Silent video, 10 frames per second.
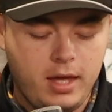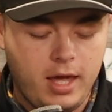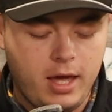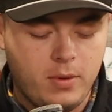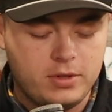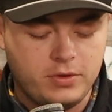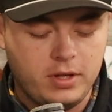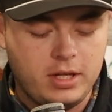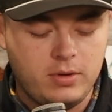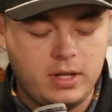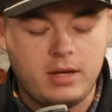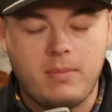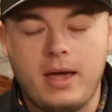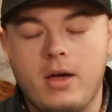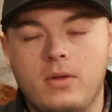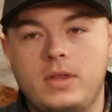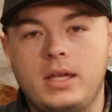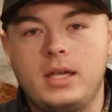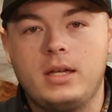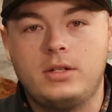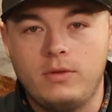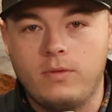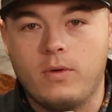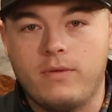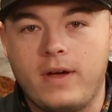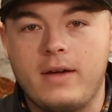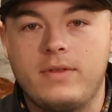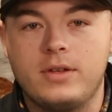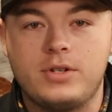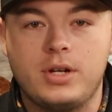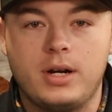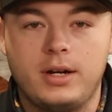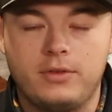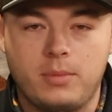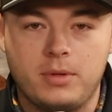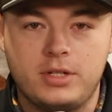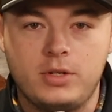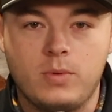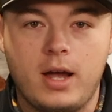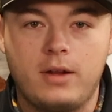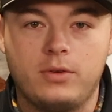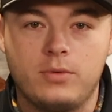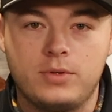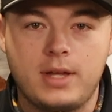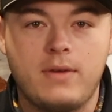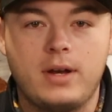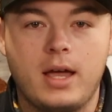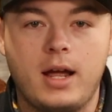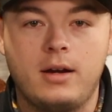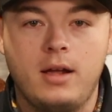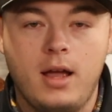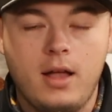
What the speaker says: And what's really unique about the 245 this year is from the 2-iron through 7-iron,